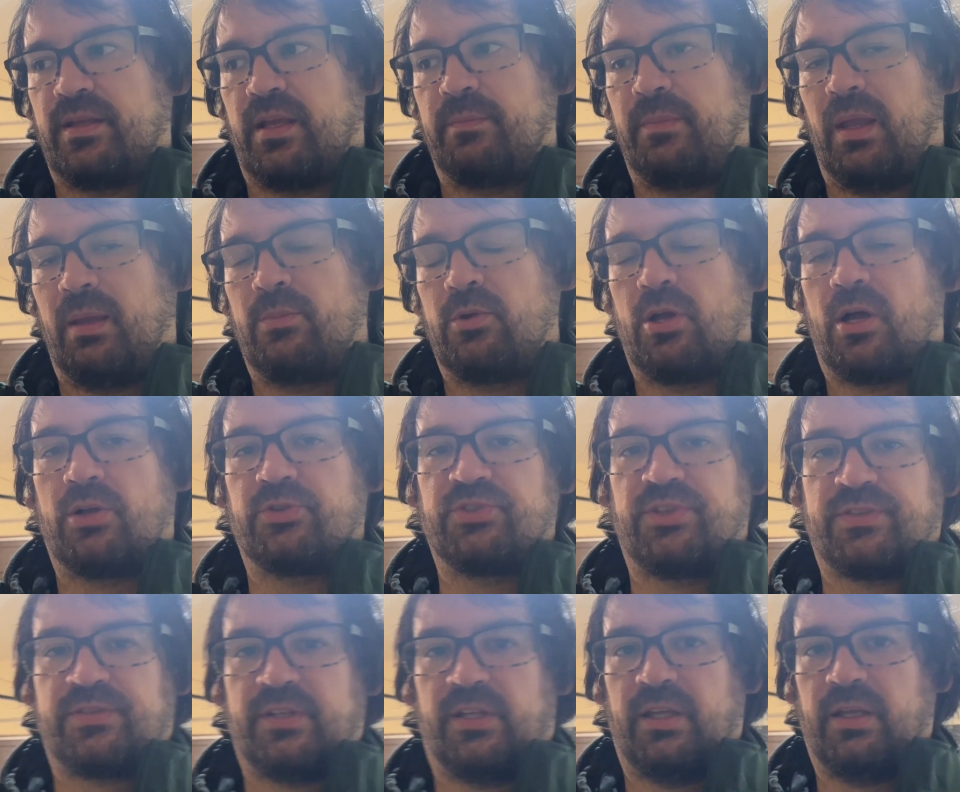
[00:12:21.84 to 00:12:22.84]
maybe I'll
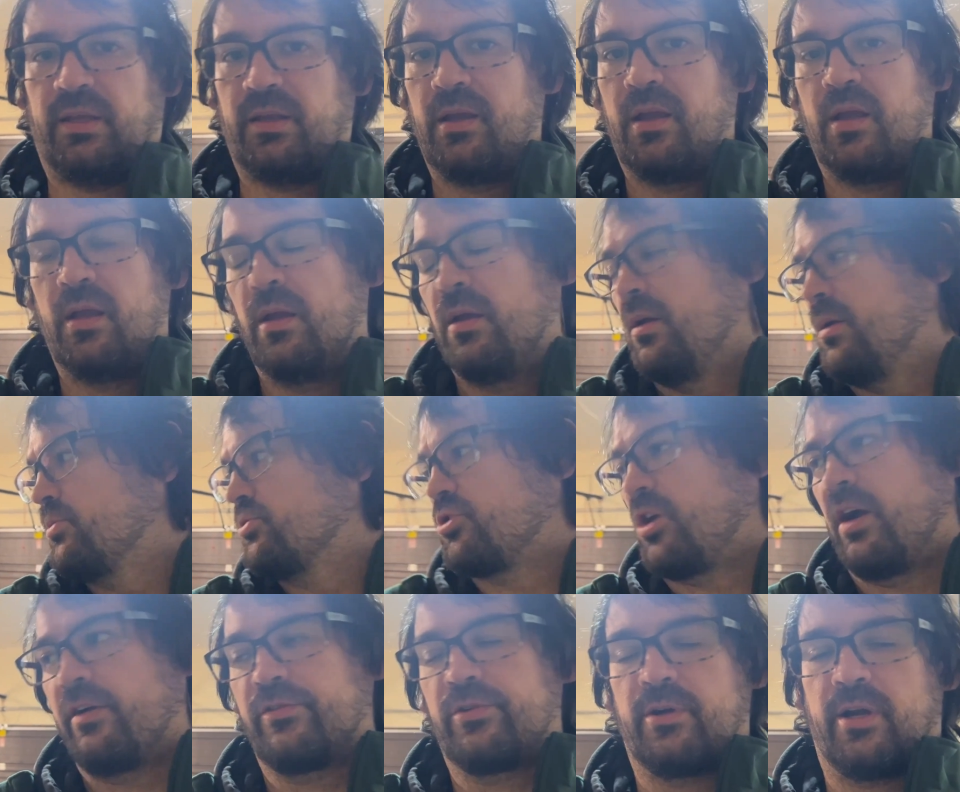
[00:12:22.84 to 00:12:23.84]
just
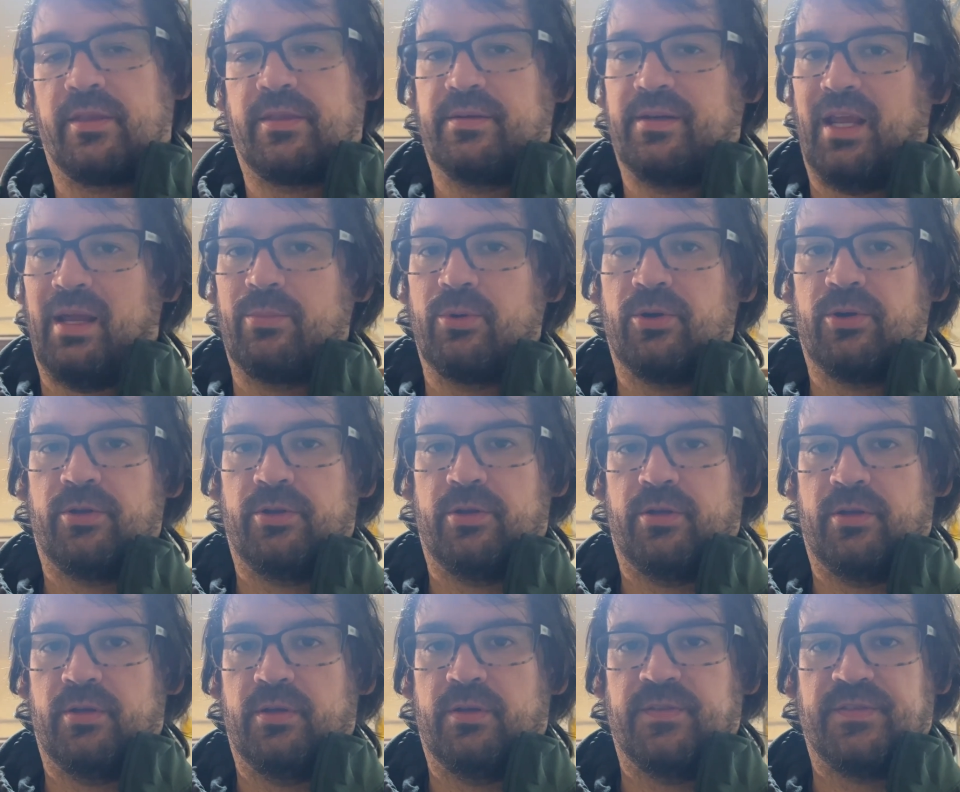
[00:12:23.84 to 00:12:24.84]
drive it around the
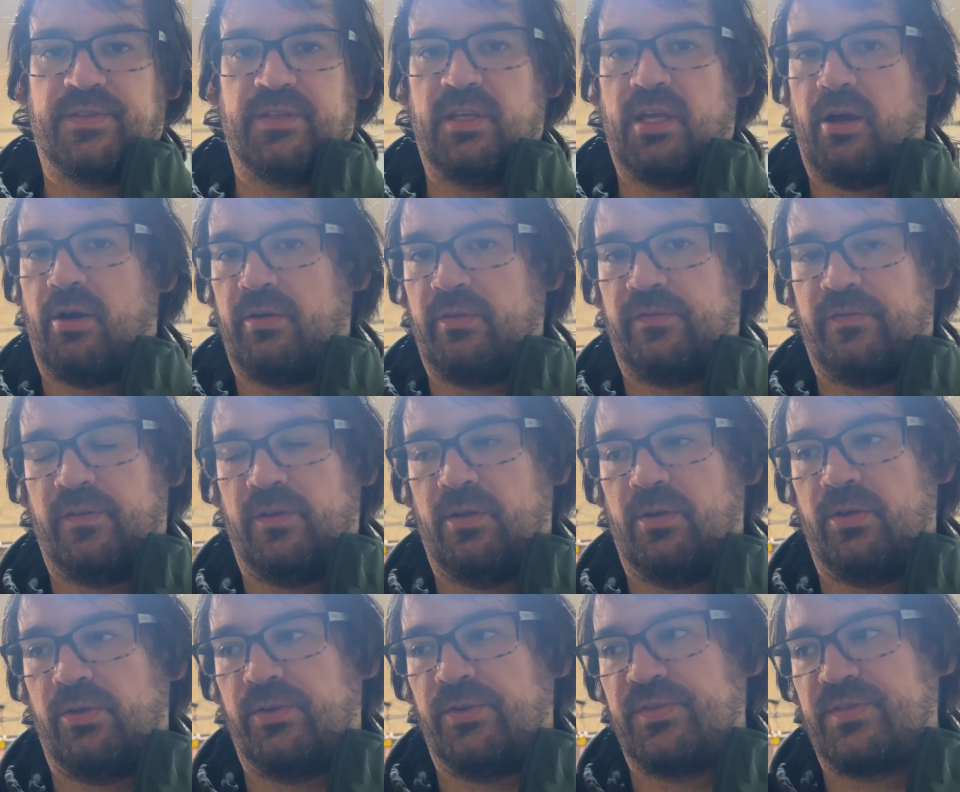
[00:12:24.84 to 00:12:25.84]
neighborhood, see how it
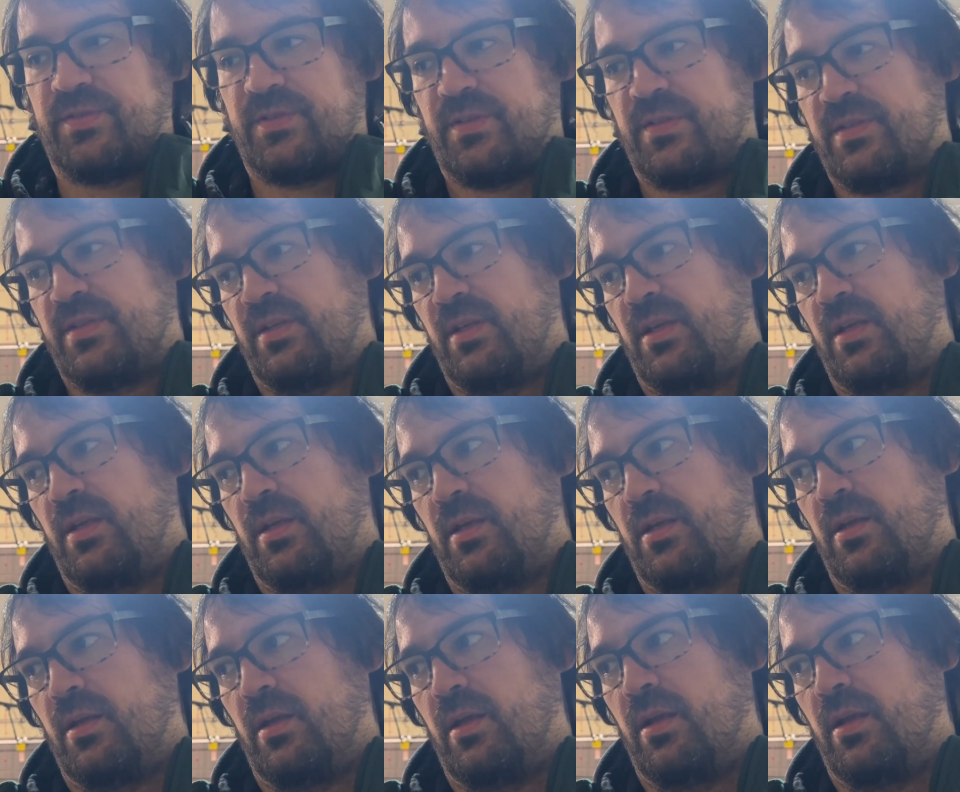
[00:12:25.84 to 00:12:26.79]
feels, see